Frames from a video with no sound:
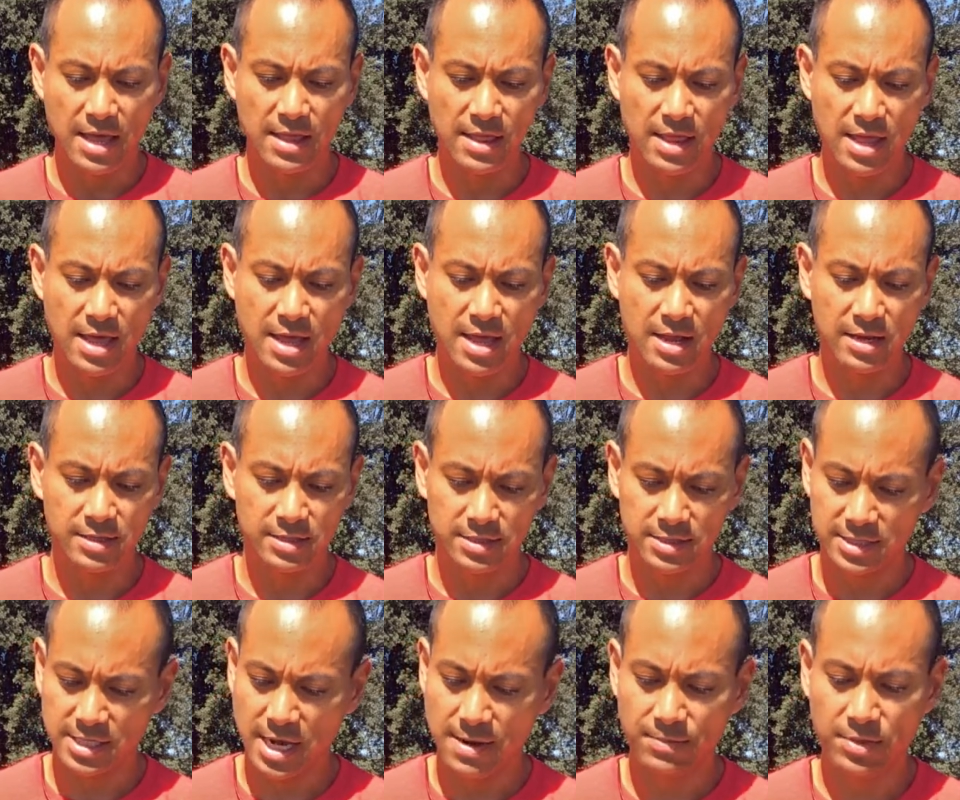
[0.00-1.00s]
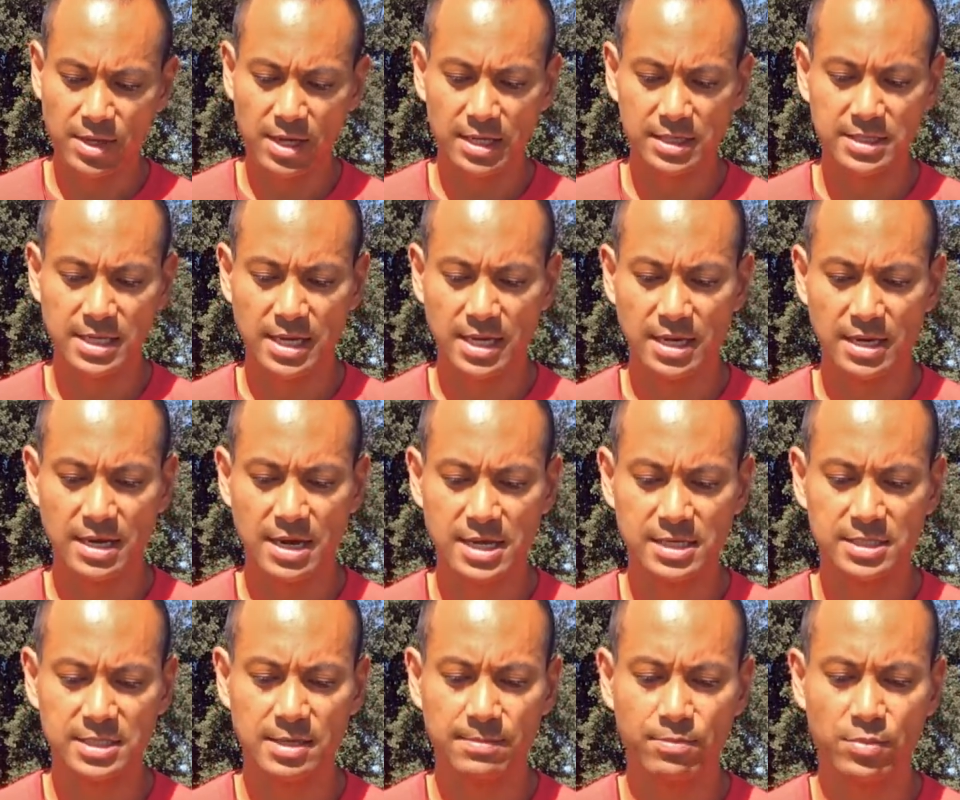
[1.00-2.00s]
And then same thing, taking a
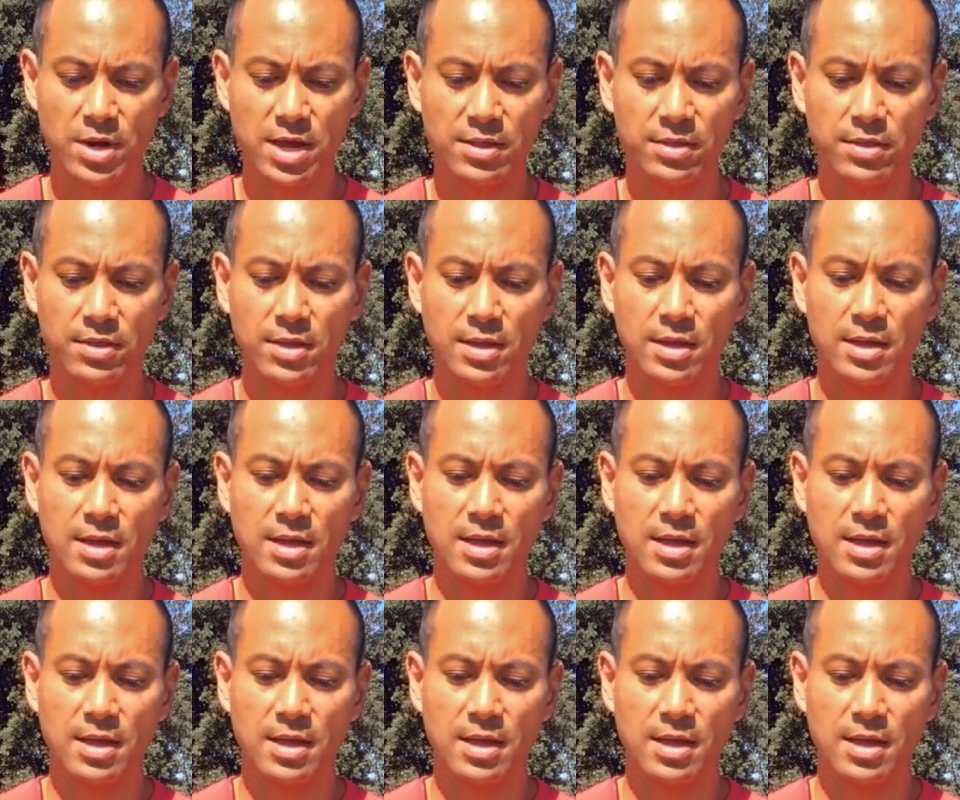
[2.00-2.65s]
nice deep breath,